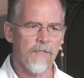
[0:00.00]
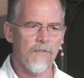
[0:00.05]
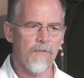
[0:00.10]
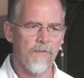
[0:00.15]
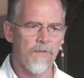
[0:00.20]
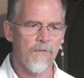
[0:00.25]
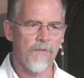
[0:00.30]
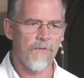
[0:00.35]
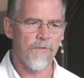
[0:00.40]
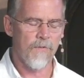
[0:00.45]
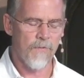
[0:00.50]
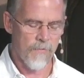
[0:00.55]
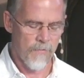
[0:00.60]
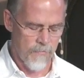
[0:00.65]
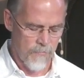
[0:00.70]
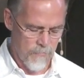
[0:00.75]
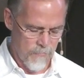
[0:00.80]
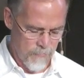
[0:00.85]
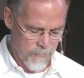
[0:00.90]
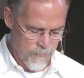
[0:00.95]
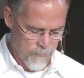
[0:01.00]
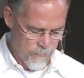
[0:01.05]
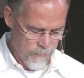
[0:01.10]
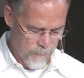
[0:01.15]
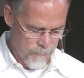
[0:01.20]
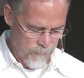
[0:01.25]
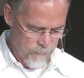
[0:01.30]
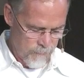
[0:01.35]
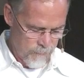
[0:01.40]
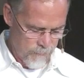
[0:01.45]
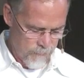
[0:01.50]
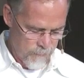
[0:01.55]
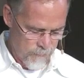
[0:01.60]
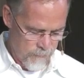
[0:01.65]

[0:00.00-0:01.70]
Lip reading: (silence)